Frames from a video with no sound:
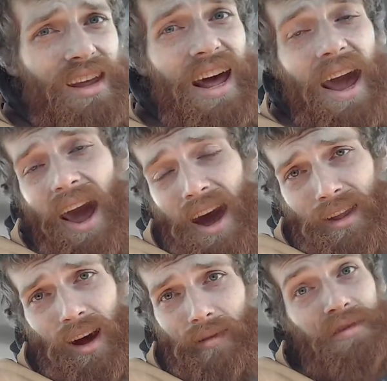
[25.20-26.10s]
and I
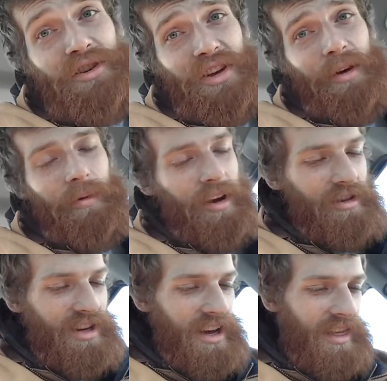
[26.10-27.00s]
had, obviously,
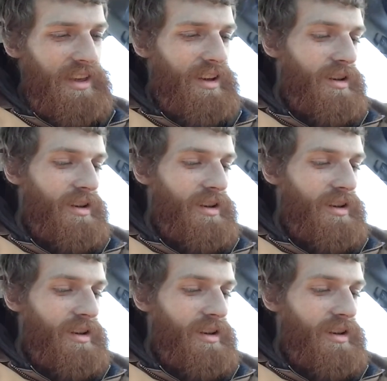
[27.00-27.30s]
real teeth,